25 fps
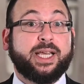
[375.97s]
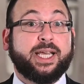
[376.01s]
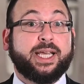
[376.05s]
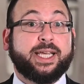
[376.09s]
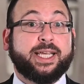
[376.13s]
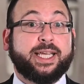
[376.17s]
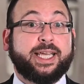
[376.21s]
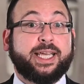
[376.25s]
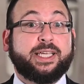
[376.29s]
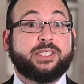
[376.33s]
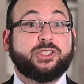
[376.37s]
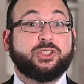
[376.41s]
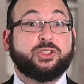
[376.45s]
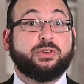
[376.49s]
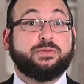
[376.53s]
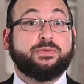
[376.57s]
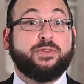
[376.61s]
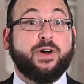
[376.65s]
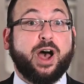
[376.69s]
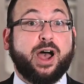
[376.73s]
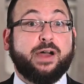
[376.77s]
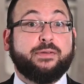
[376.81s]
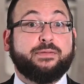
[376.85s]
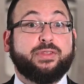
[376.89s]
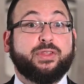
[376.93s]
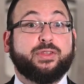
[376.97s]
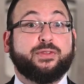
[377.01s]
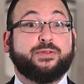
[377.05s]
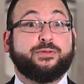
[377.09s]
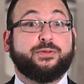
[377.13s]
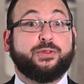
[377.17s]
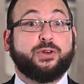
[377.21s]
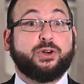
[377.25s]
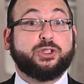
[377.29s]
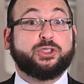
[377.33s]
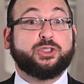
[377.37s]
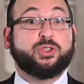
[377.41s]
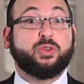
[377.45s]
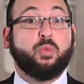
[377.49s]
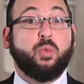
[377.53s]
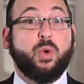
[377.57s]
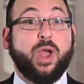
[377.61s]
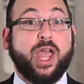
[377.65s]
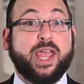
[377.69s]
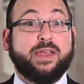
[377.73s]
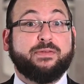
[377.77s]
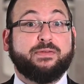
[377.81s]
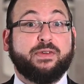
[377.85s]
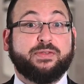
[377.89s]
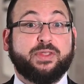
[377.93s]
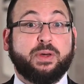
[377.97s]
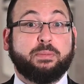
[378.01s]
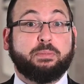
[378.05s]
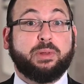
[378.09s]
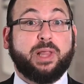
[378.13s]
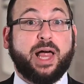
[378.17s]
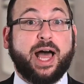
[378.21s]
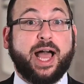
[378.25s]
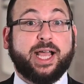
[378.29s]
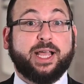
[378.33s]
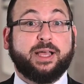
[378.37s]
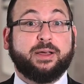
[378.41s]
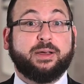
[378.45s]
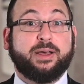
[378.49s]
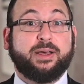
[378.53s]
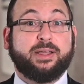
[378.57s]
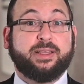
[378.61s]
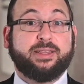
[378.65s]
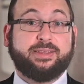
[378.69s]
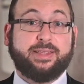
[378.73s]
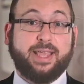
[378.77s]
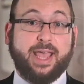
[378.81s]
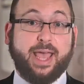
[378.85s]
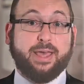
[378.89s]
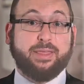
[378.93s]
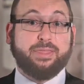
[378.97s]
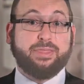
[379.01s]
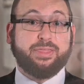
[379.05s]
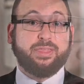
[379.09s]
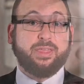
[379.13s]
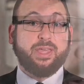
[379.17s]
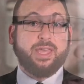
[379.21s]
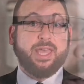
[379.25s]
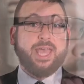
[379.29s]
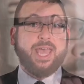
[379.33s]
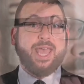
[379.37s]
He survived the first wave of the Black Death